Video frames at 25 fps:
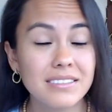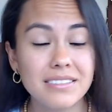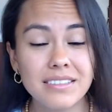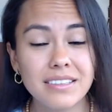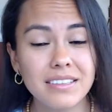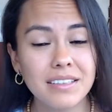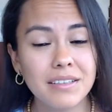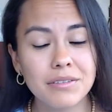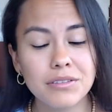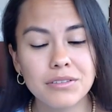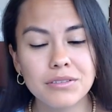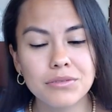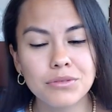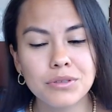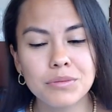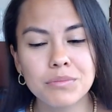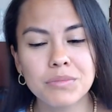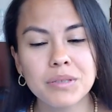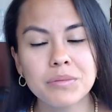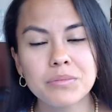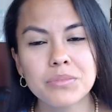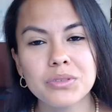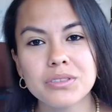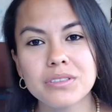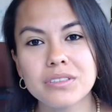I
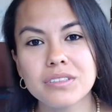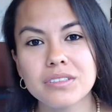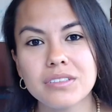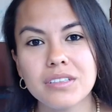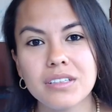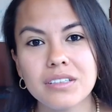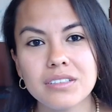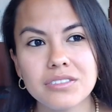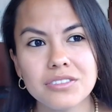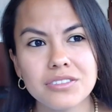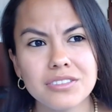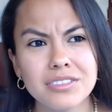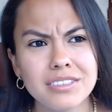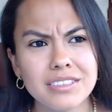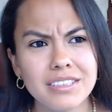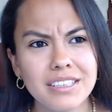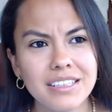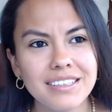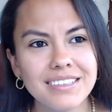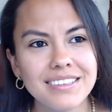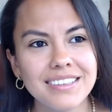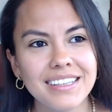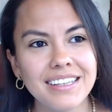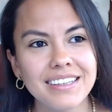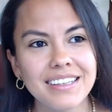remember the doctor
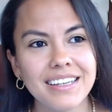saying that